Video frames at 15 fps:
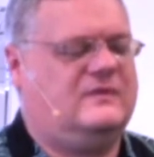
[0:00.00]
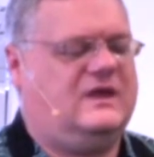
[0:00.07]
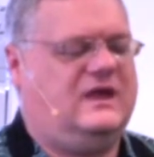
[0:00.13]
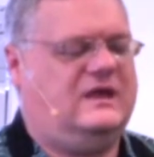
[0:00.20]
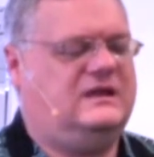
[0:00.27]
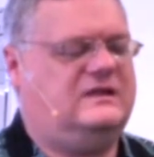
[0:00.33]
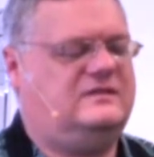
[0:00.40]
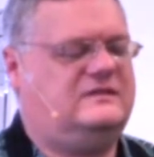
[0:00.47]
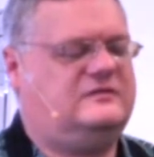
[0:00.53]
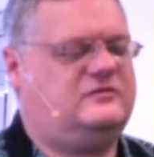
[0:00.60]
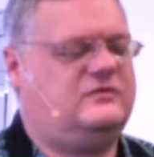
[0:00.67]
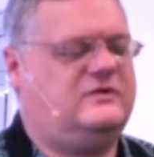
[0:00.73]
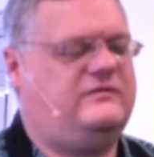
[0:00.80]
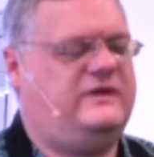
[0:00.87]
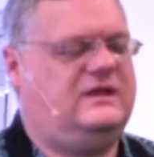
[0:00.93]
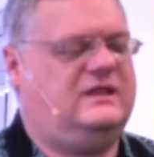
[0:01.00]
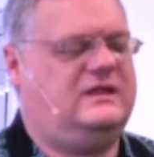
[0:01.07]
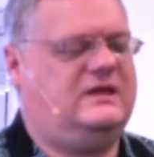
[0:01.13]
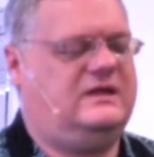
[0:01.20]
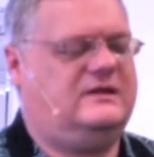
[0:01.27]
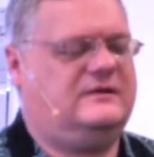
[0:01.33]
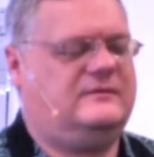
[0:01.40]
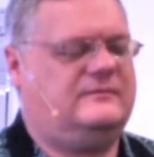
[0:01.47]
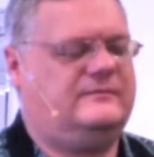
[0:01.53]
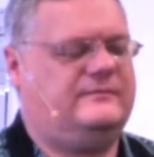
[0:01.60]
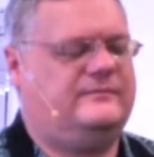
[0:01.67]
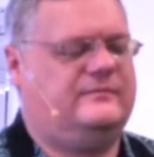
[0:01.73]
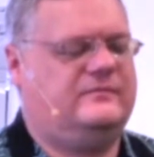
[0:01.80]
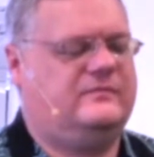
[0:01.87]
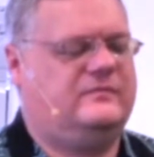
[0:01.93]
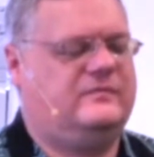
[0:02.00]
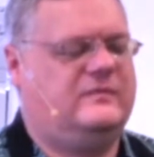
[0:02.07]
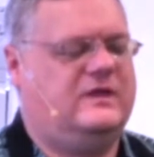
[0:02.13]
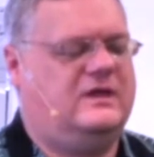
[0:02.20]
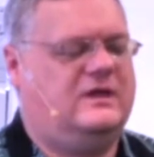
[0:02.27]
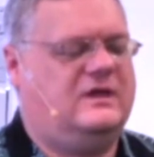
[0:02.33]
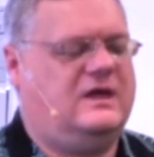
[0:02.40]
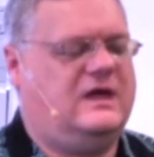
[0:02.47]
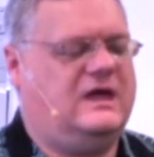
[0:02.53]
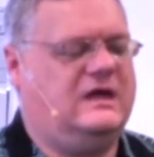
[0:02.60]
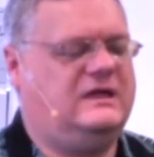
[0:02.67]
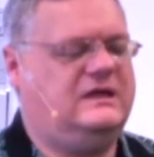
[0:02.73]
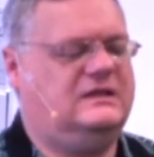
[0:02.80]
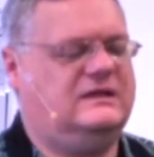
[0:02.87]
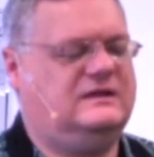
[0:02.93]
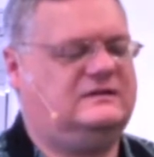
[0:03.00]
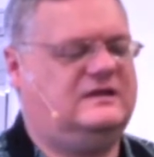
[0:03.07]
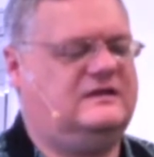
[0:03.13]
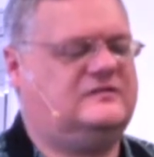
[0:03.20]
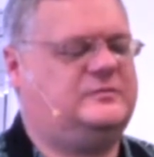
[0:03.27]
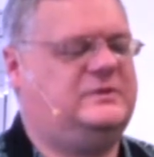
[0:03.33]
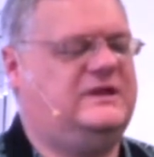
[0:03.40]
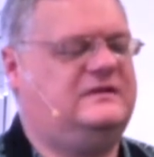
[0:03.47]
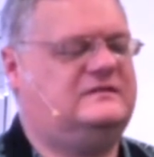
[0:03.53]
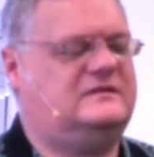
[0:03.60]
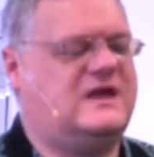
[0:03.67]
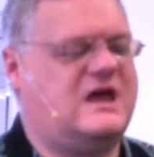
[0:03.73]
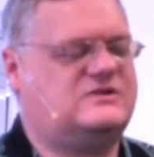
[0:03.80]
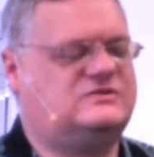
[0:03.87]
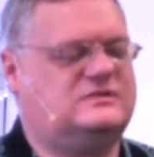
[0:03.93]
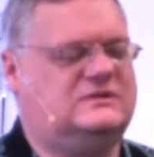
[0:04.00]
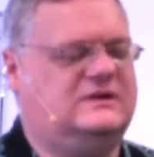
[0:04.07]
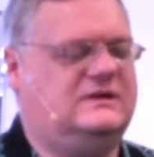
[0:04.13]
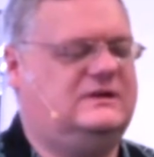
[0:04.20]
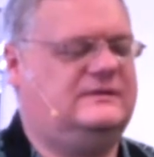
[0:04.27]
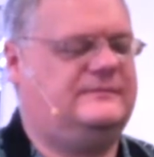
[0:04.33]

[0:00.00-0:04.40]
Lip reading: And in this revealing, a healing takes place naturally.